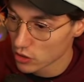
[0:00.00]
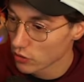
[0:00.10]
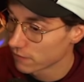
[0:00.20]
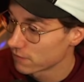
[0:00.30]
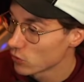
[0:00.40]

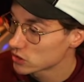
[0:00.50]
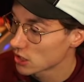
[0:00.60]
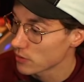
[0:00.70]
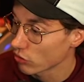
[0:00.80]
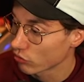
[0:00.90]
Your food's
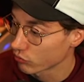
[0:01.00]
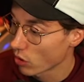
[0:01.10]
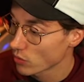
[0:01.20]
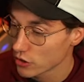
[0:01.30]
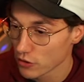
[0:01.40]
gonna be
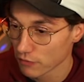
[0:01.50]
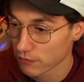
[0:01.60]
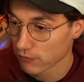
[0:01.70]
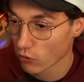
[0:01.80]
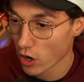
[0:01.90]
thrown on your
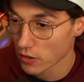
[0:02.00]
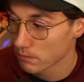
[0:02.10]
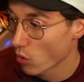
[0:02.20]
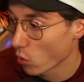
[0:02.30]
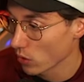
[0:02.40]
front
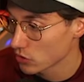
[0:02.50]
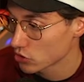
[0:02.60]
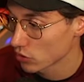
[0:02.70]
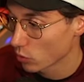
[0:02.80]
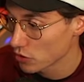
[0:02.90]

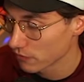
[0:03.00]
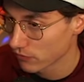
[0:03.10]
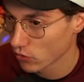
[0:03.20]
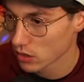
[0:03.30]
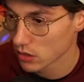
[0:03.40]
porch or your
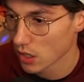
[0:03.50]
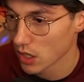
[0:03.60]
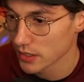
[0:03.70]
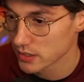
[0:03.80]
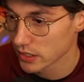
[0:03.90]
front
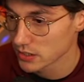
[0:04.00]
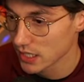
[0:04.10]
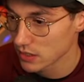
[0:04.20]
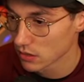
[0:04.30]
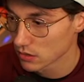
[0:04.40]
lawn. It's gonna
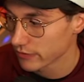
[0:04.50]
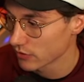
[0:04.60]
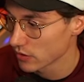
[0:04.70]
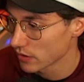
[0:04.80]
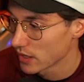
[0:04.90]
say
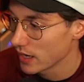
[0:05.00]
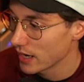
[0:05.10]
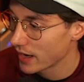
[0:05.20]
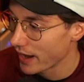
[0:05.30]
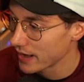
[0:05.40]
delivered,
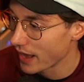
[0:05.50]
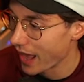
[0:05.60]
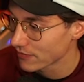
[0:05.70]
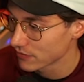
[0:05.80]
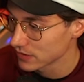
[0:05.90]
and
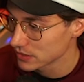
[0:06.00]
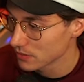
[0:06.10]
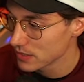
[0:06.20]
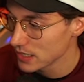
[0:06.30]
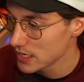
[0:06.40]
half of it's
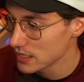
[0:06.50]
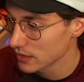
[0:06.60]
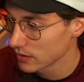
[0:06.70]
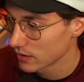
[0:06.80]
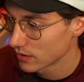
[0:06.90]
gonna be eaten.